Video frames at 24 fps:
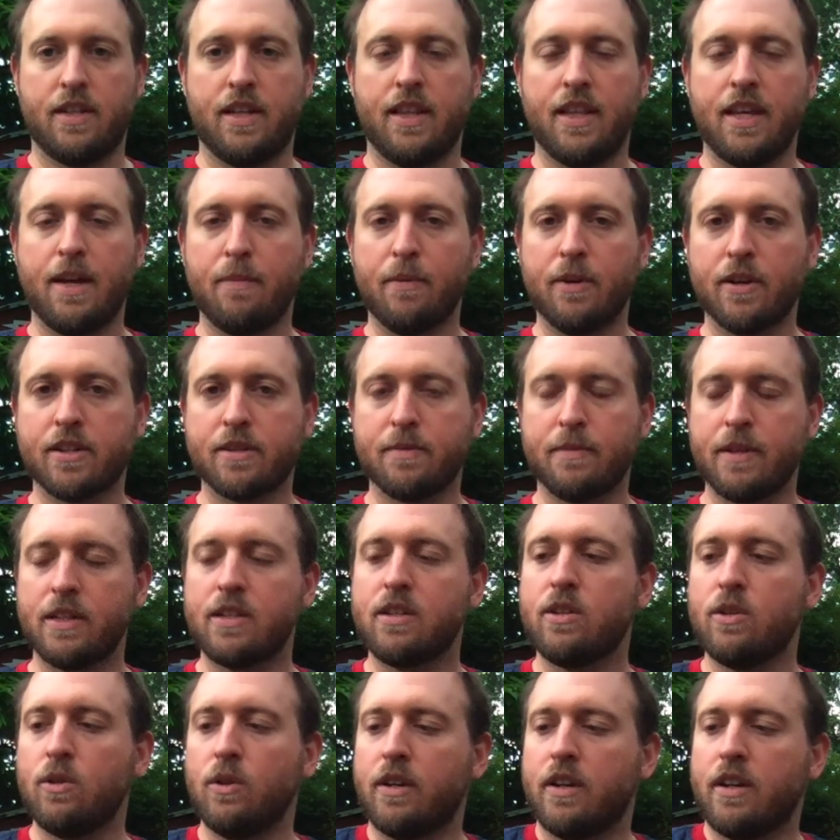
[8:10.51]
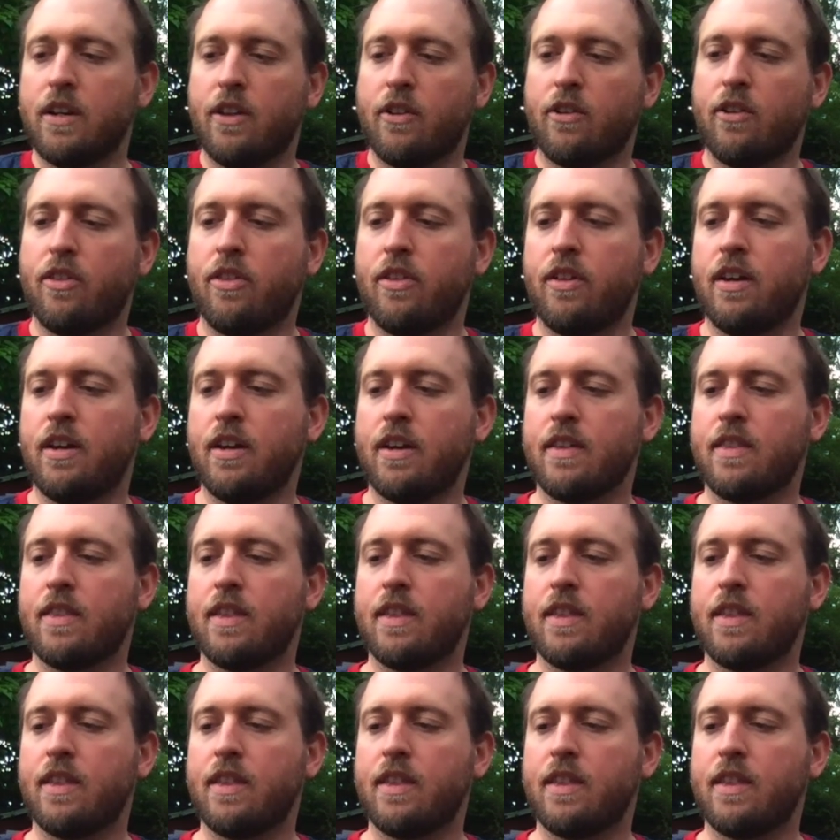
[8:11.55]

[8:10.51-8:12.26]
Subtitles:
And that brings me to another thing